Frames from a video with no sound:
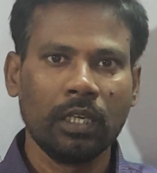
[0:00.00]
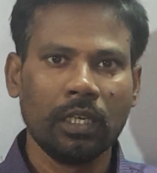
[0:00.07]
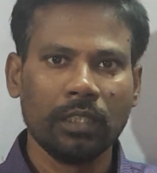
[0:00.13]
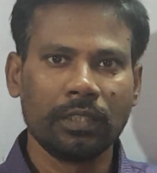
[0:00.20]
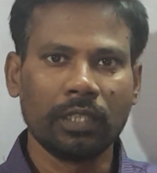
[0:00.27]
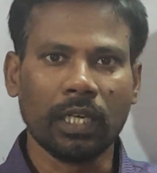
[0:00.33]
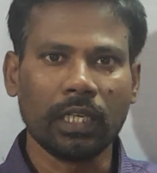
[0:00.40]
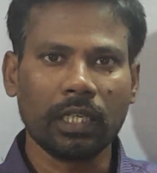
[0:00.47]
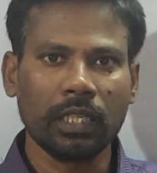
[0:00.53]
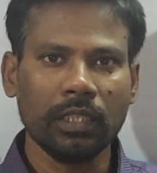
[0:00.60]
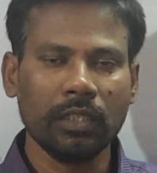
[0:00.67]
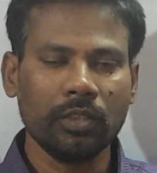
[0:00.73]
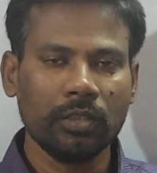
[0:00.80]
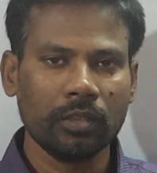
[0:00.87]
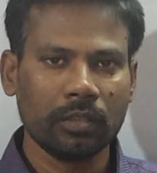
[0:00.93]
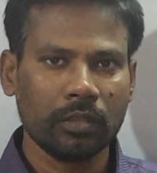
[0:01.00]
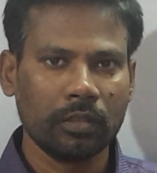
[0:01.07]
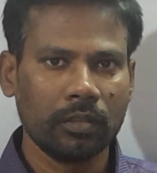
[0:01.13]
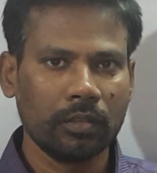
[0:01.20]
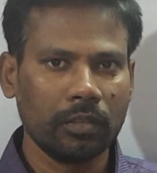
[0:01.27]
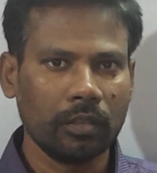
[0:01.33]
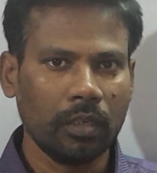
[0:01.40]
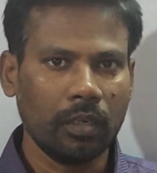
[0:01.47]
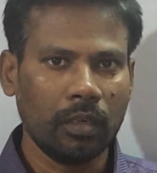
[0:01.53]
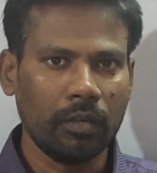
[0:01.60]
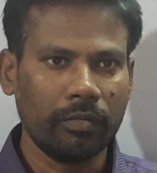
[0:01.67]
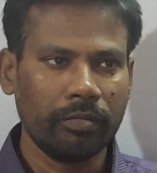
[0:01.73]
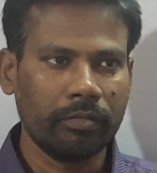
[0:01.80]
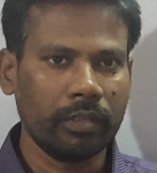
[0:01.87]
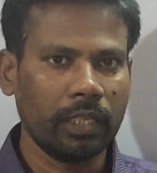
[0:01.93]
circles of